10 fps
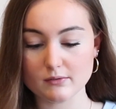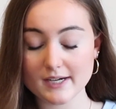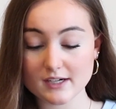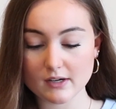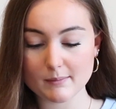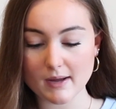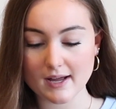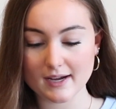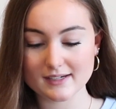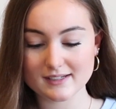greenery
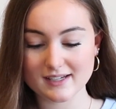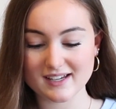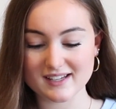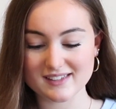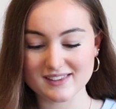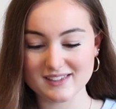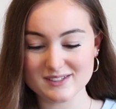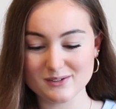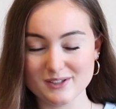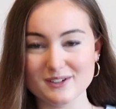behind it and then
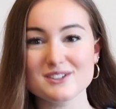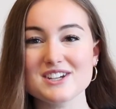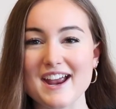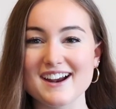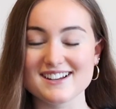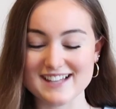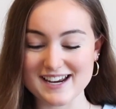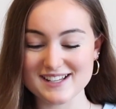the 2 little chairs.